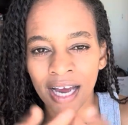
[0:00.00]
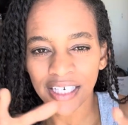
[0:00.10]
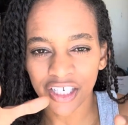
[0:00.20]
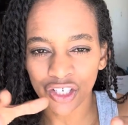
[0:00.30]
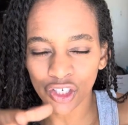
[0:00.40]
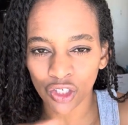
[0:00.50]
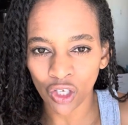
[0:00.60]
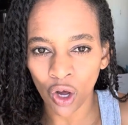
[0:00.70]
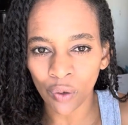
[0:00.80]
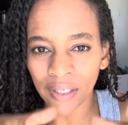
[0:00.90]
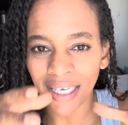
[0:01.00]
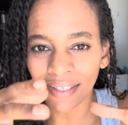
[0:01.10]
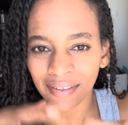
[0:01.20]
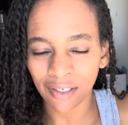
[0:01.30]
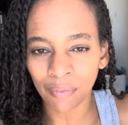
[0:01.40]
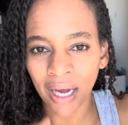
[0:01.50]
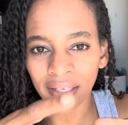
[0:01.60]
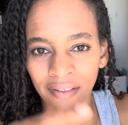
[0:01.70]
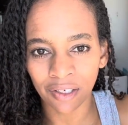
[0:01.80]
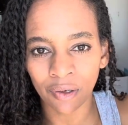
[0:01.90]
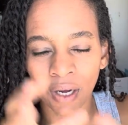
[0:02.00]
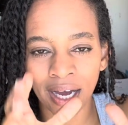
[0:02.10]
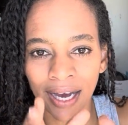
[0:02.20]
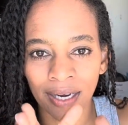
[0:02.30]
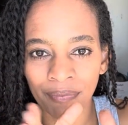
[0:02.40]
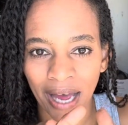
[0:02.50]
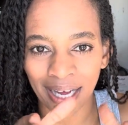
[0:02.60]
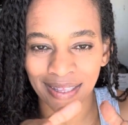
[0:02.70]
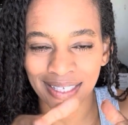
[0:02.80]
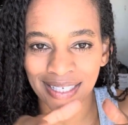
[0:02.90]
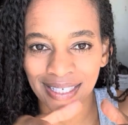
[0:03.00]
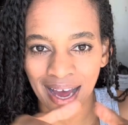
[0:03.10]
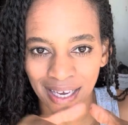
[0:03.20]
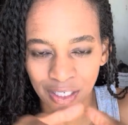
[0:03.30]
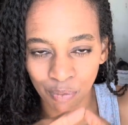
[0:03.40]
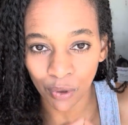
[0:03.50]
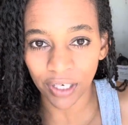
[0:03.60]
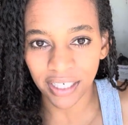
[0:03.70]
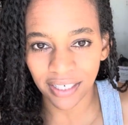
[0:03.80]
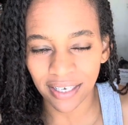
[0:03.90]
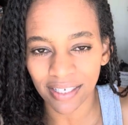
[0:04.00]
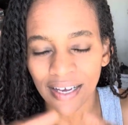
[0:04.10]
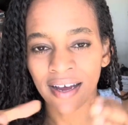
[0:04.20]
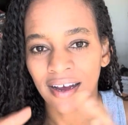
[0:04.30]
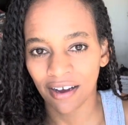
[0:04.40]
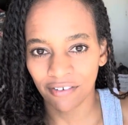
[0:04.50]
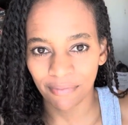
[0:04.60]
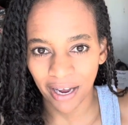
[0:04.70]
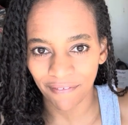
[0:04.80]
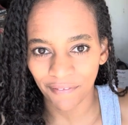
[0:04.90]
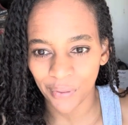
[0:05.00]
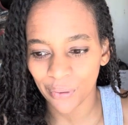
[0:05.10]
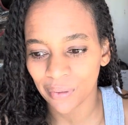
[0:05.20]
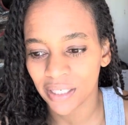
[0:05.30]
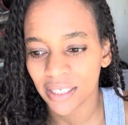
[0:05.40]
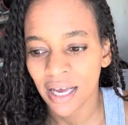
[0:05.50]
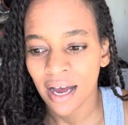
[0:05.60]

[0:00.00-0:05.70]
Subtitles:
Just slowly, little by little, cutting back the size portions of my foods.